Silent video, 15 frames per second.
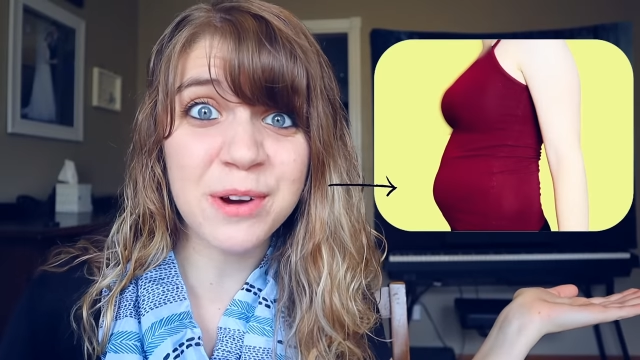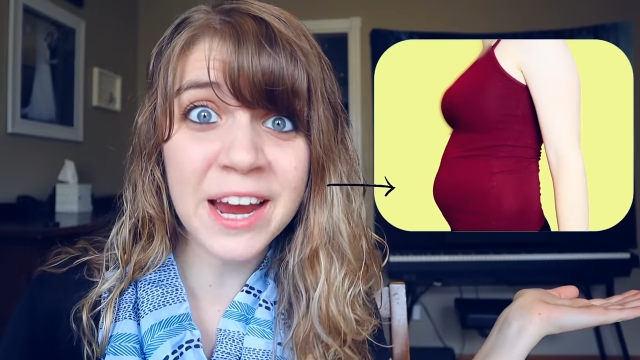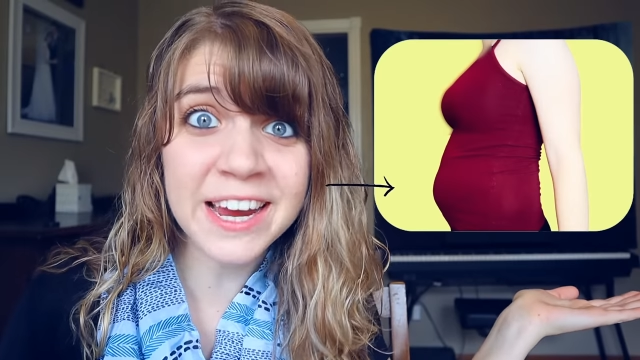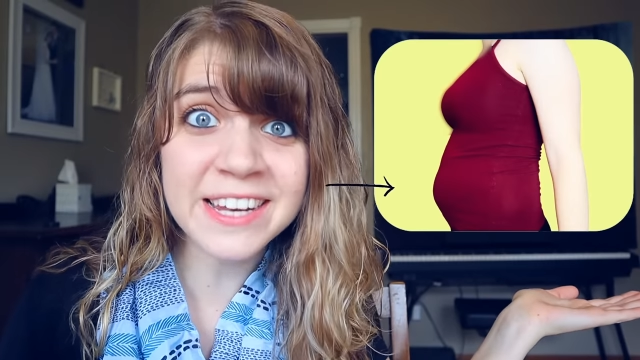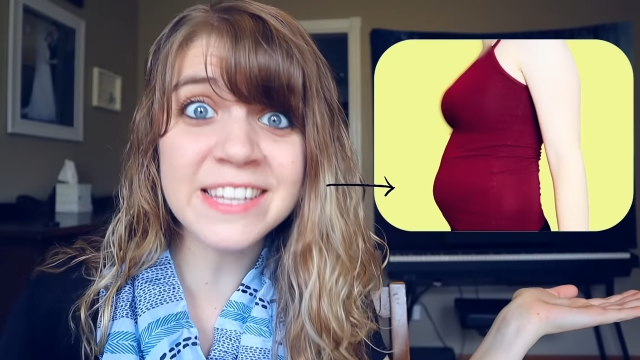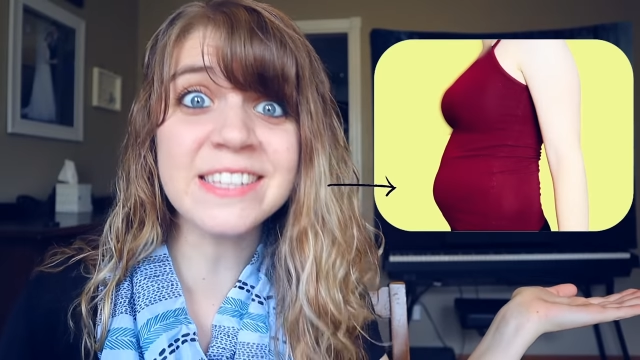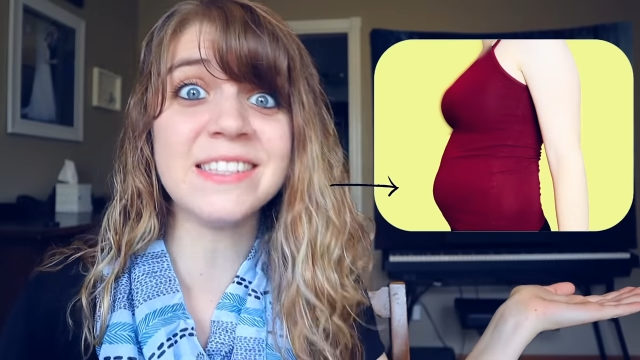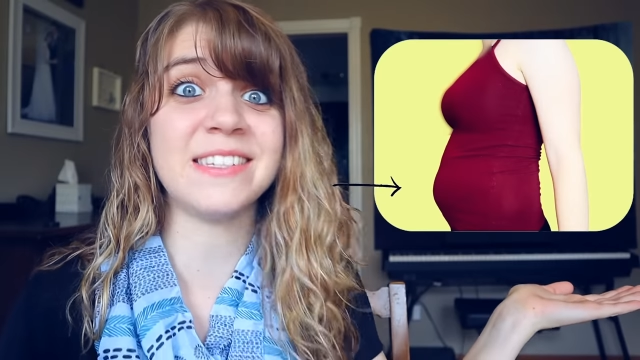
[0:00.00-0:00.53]

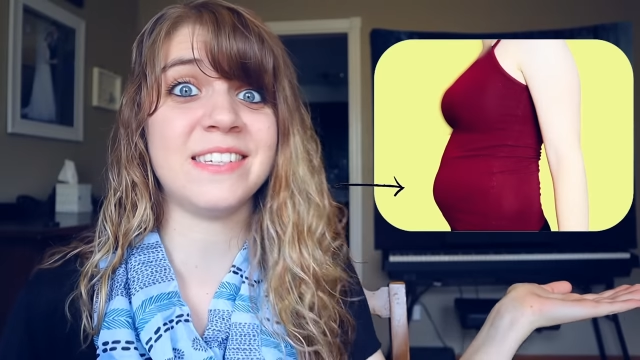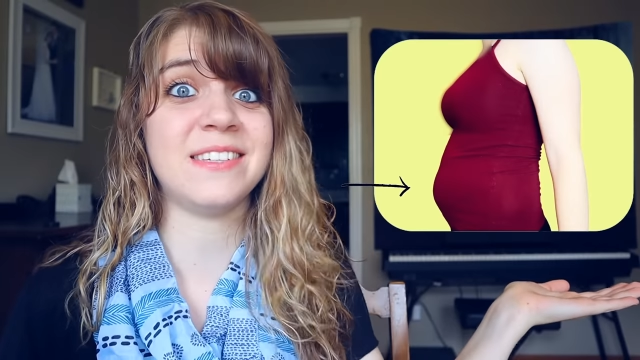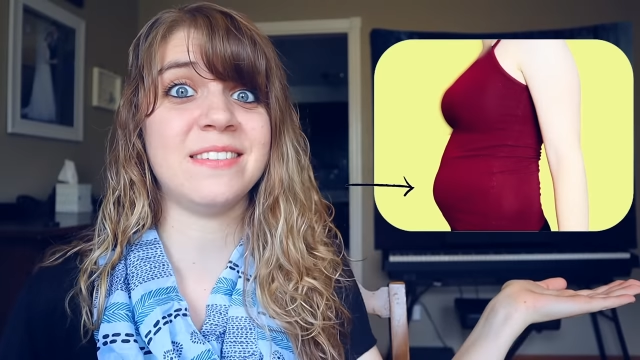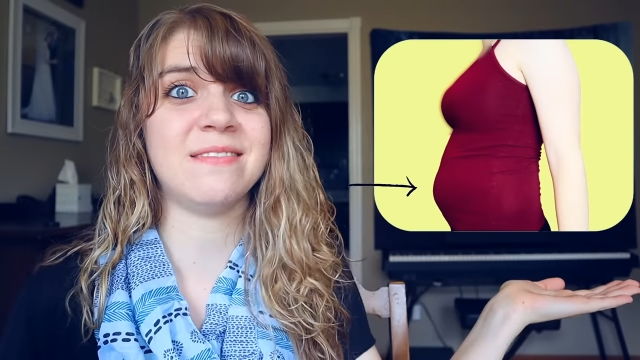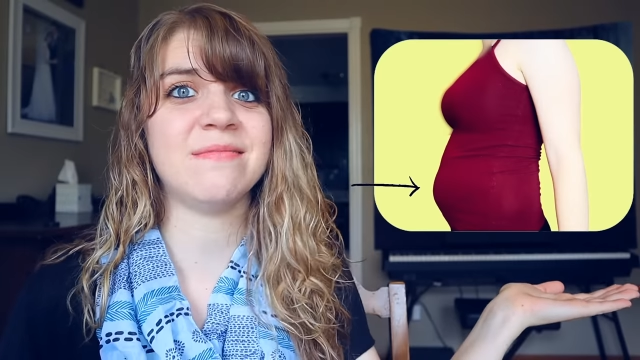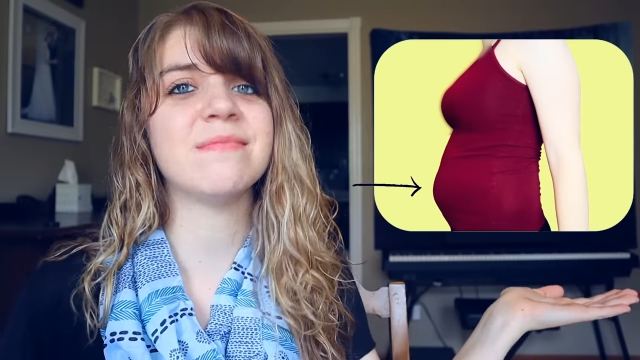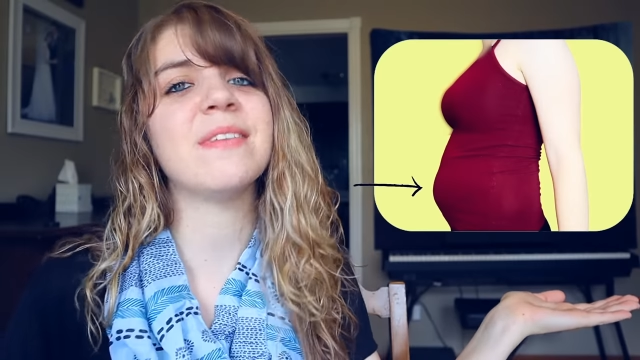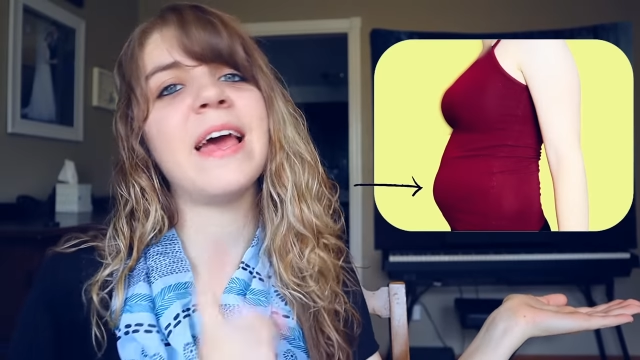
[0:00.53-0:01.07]
pregnant?
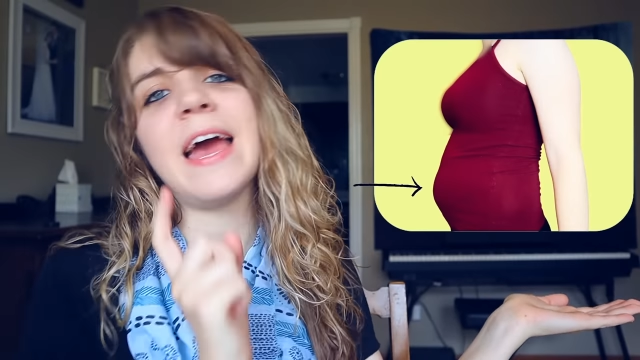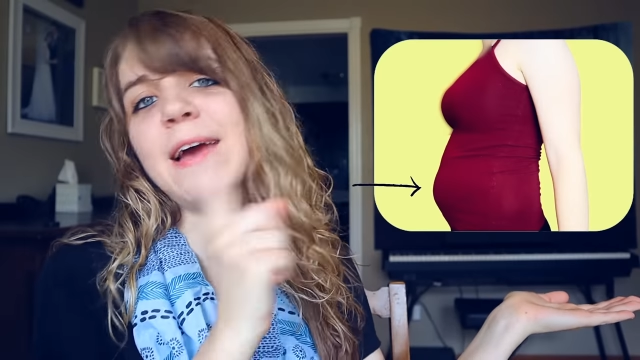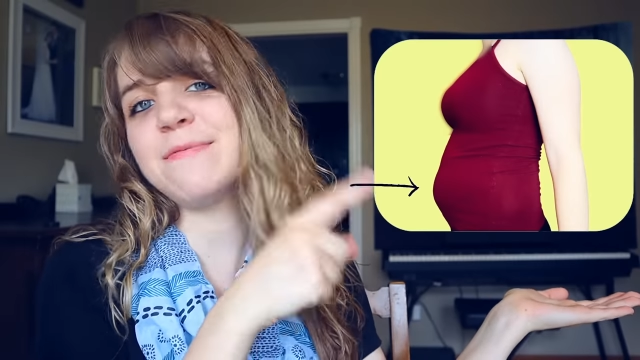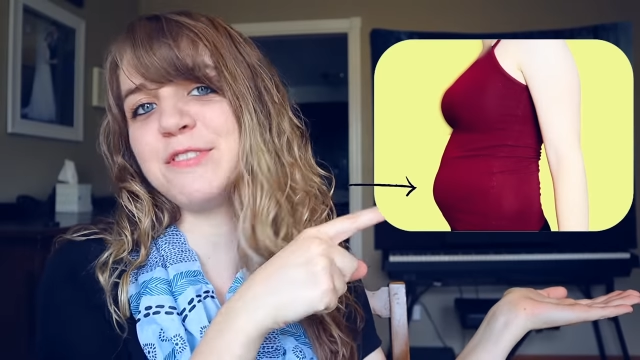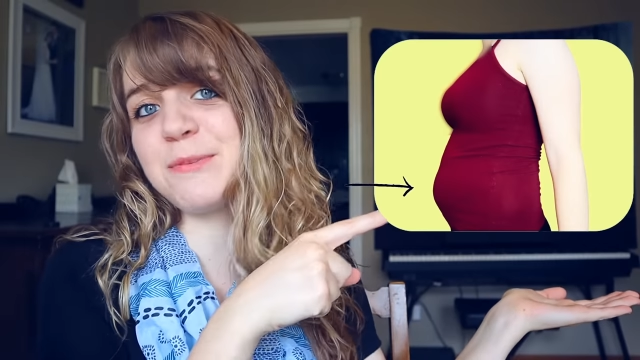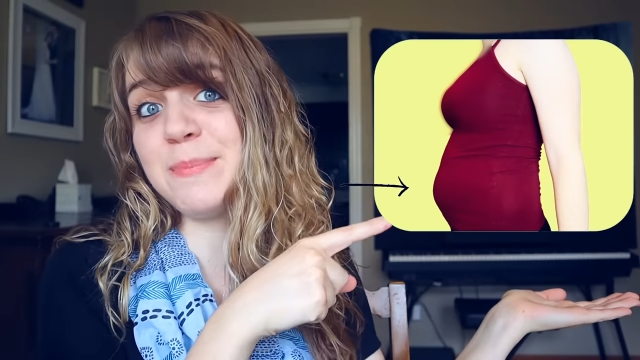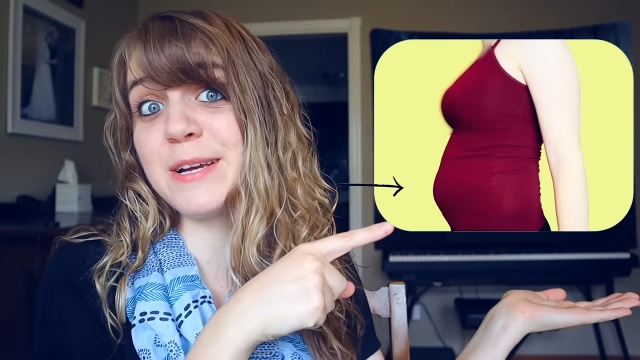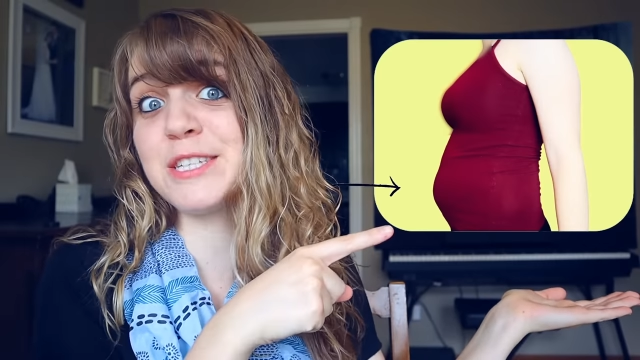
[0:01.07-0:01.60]

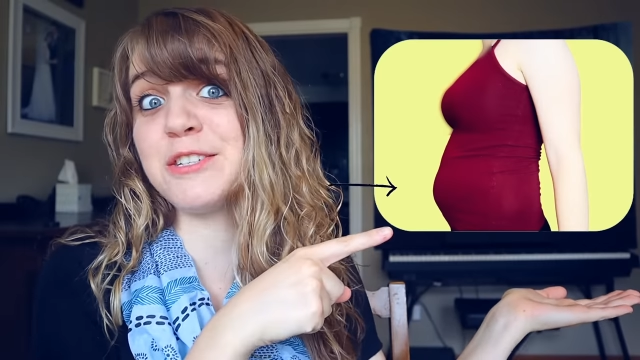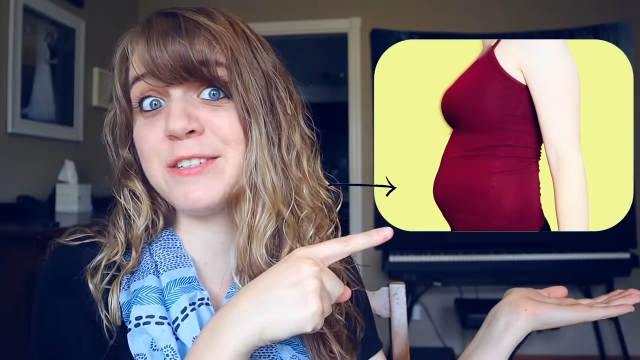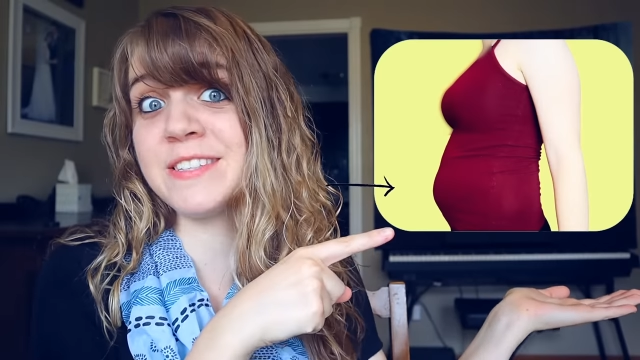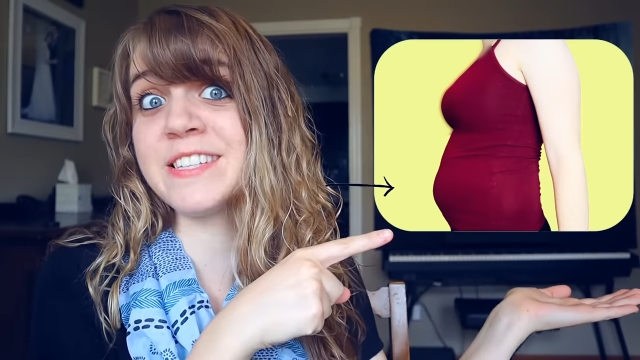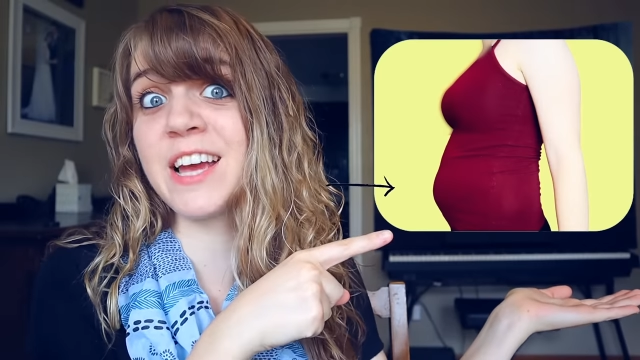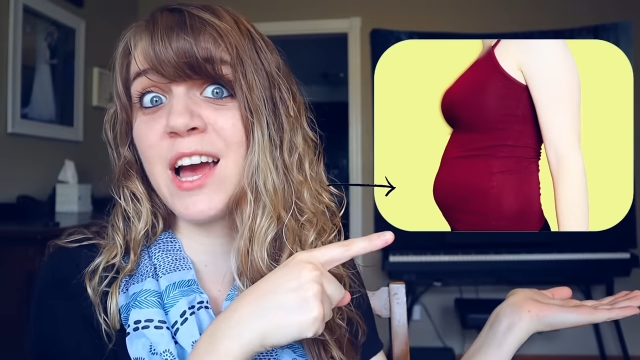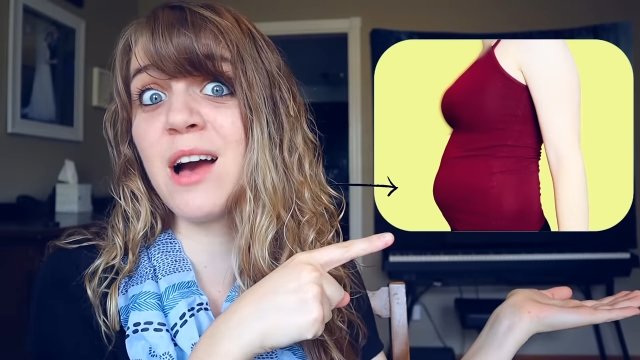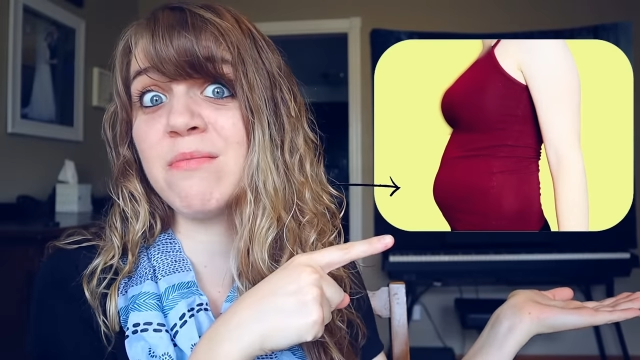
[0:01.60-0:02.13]
After
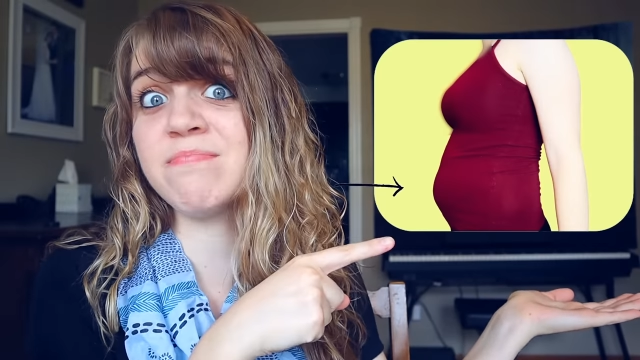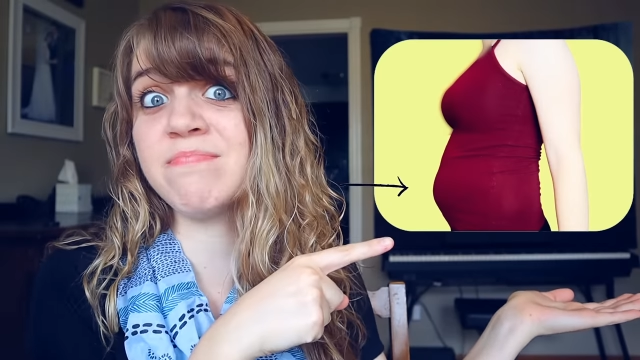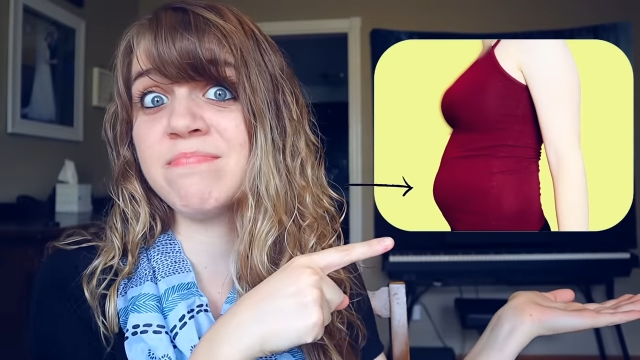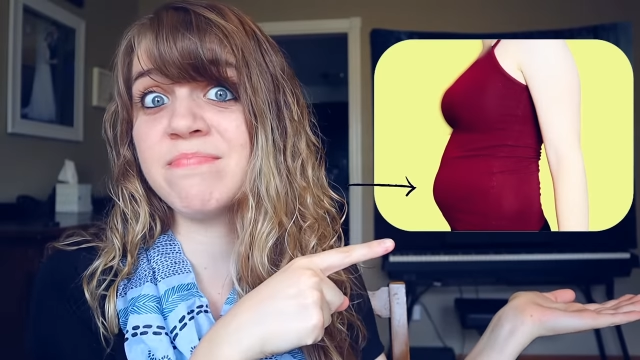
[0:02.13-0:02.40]
pictures to come.